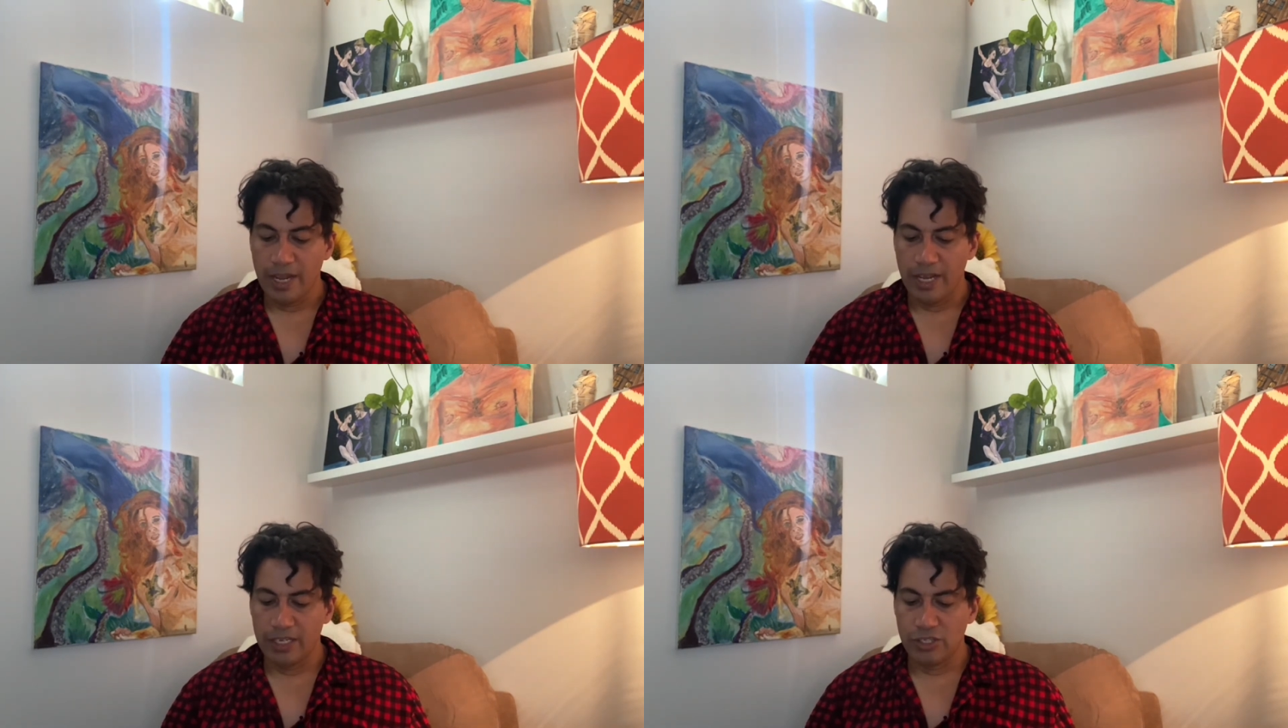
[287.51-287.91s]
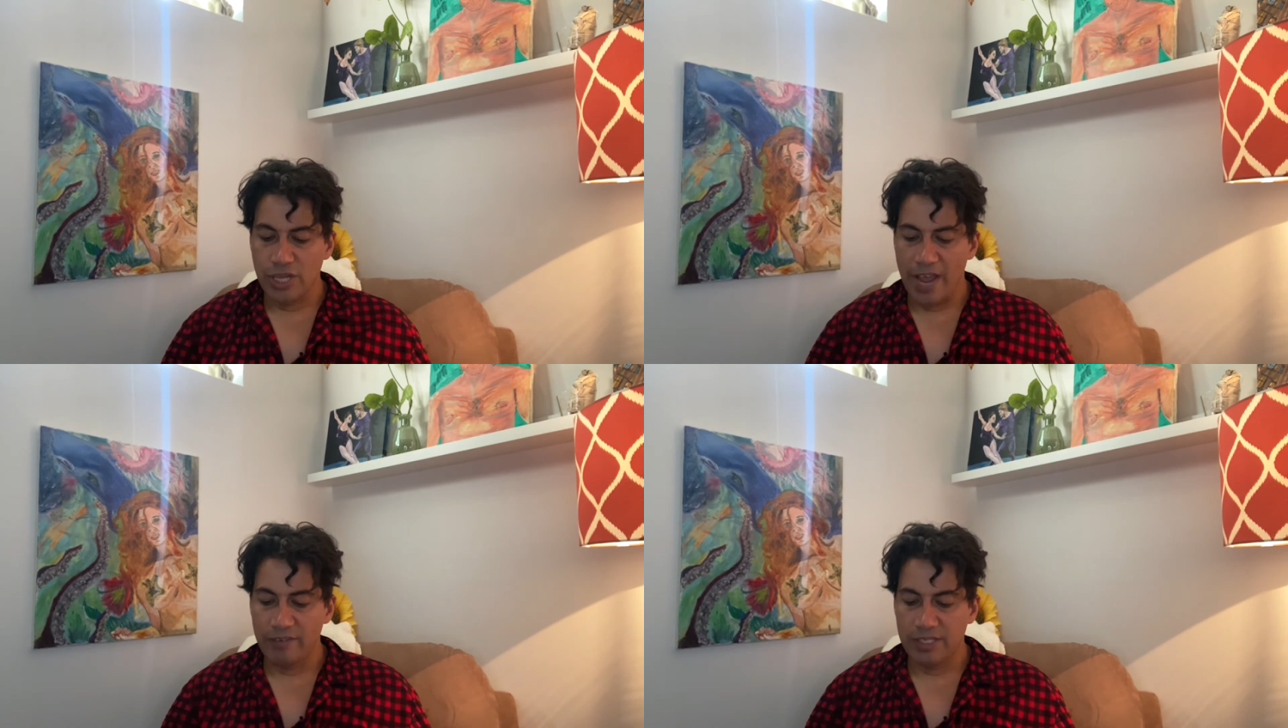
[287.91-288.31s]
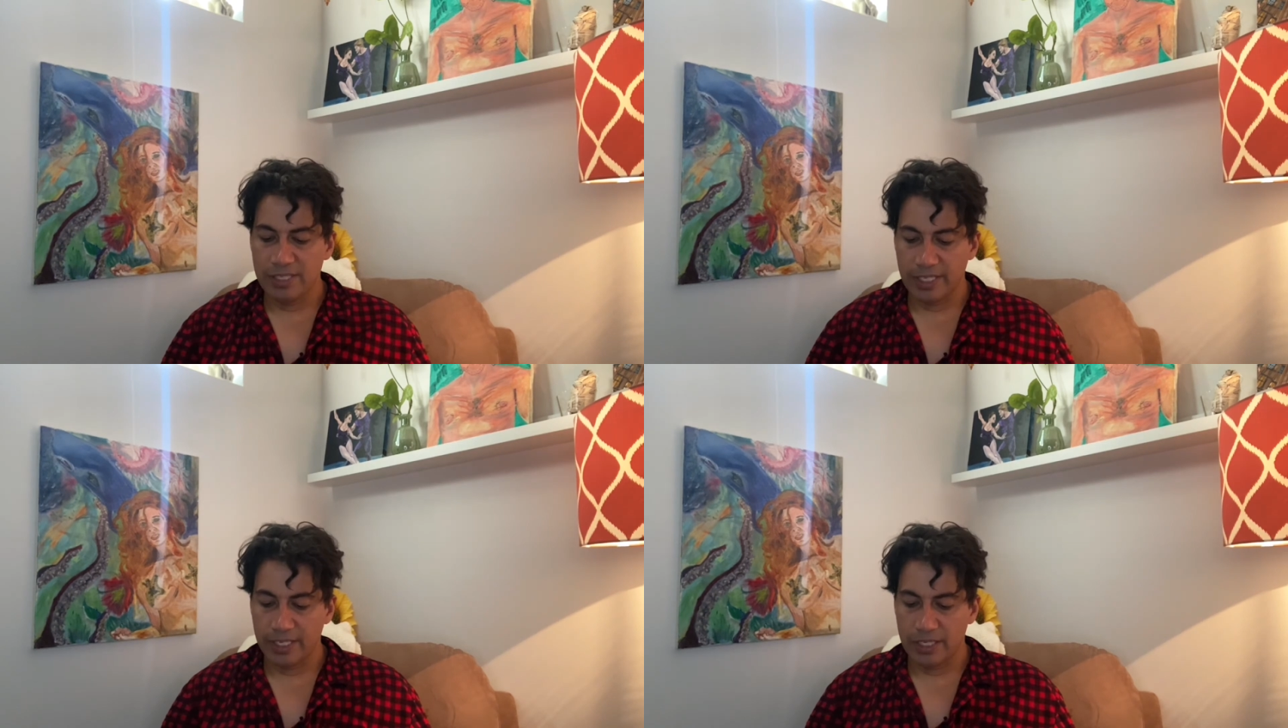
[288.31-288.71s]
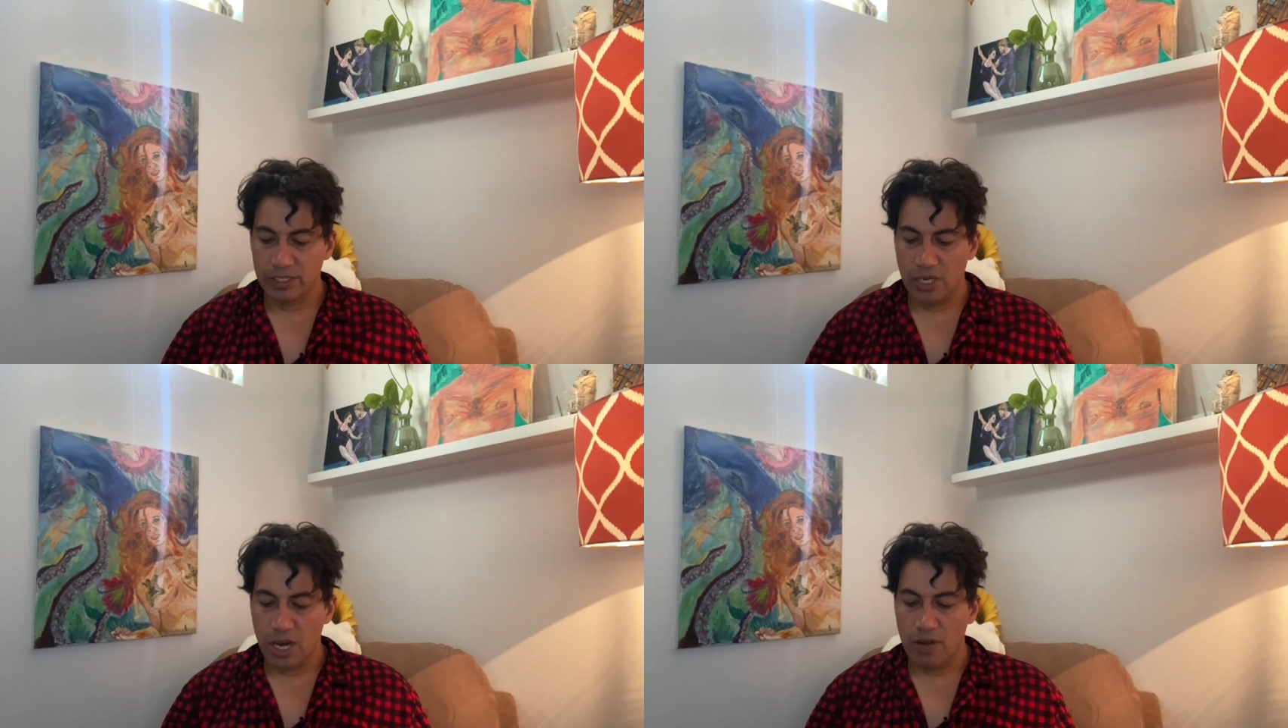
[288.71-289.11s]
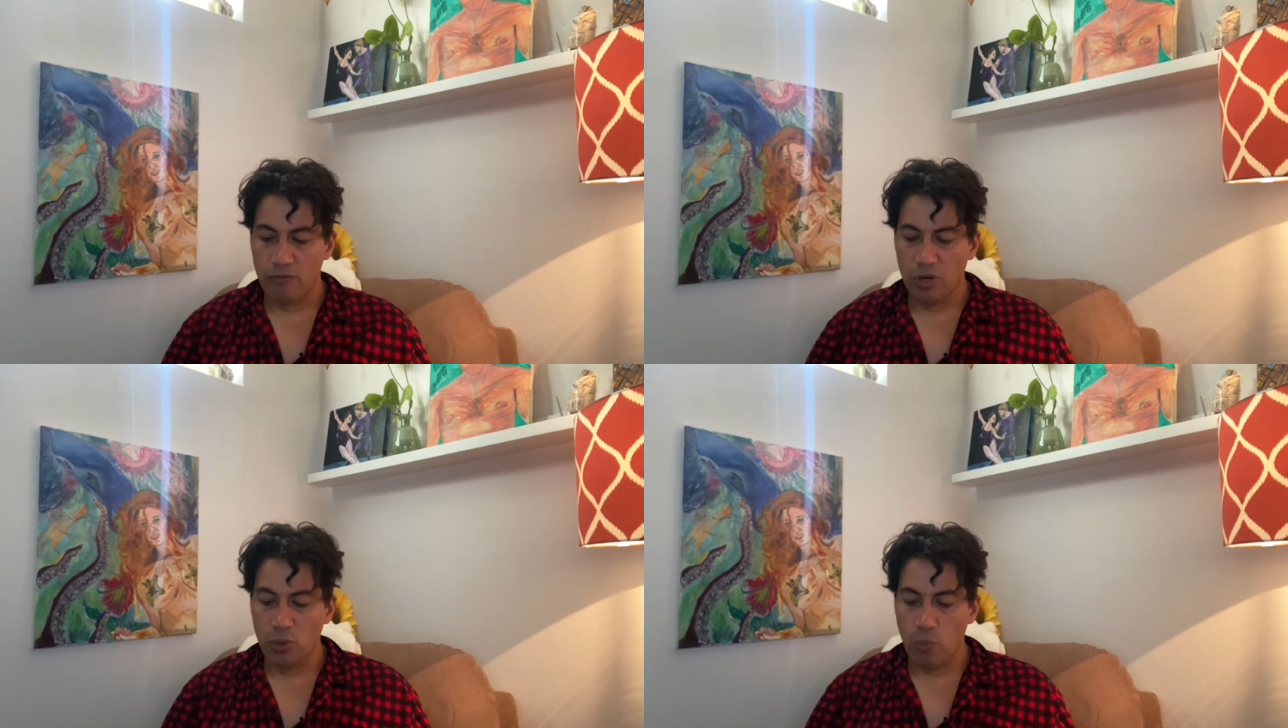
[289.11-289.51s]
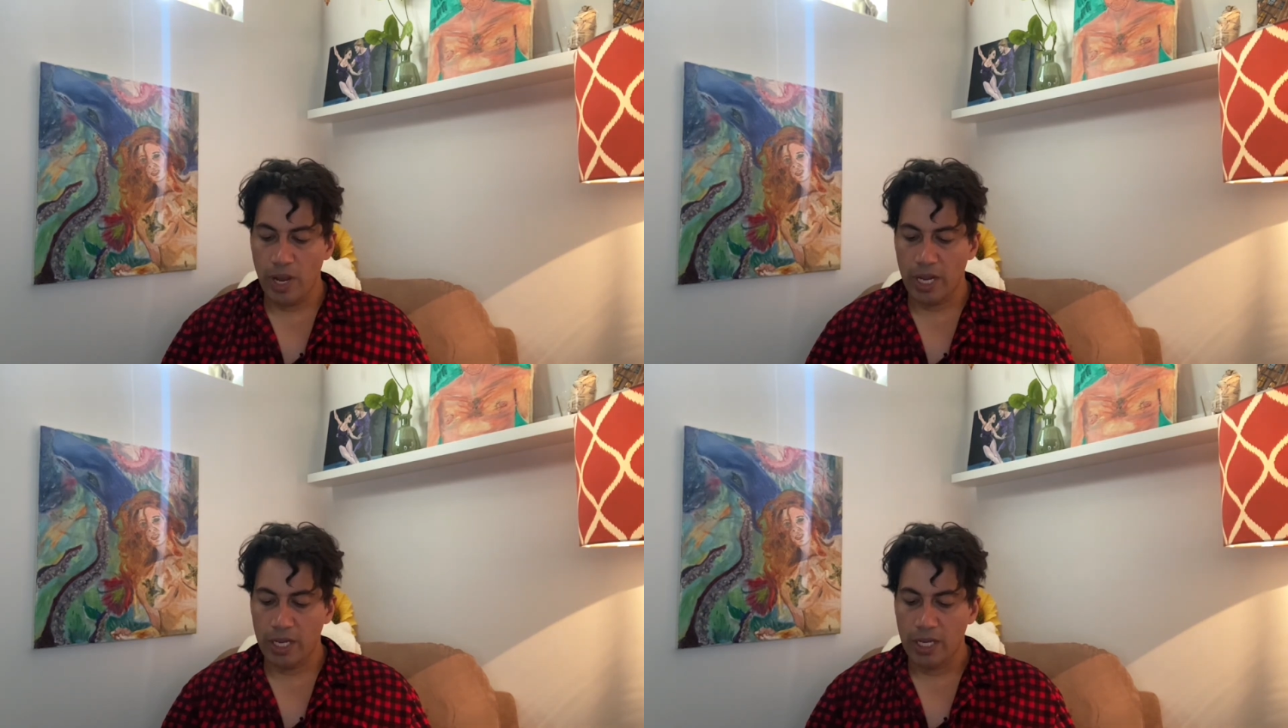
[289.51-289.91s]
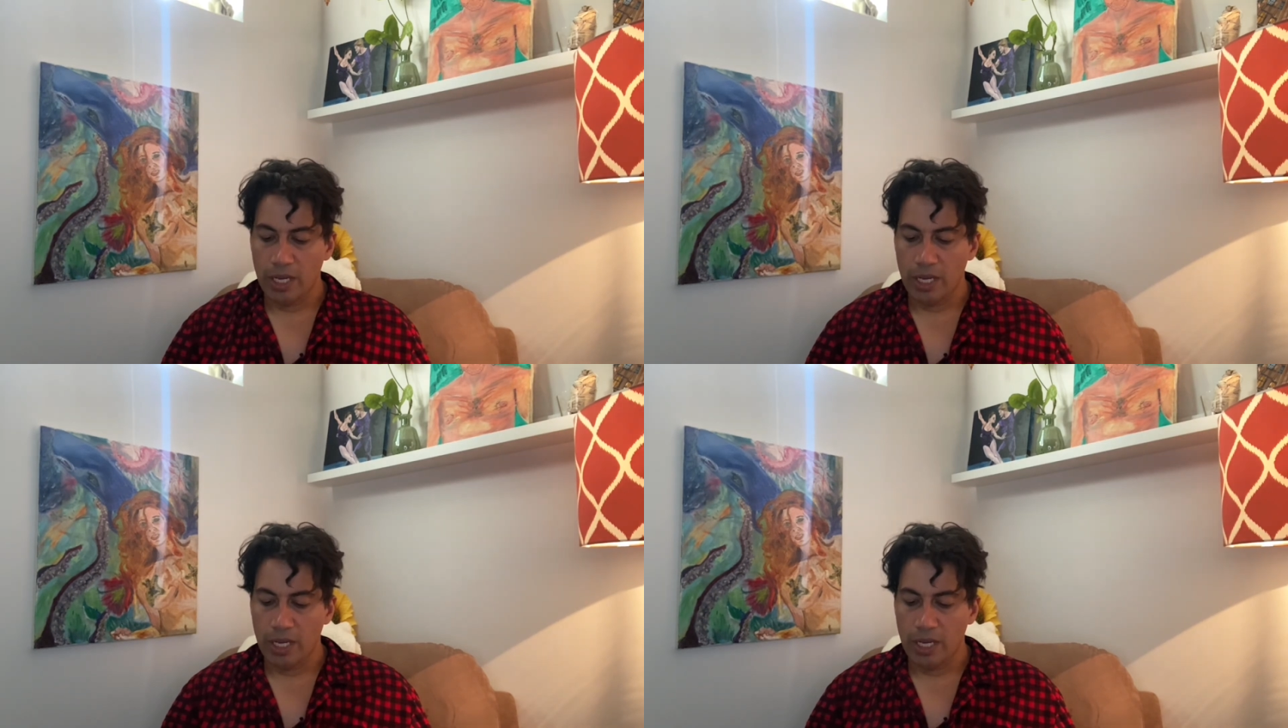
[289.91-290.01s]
in Javan seas and run away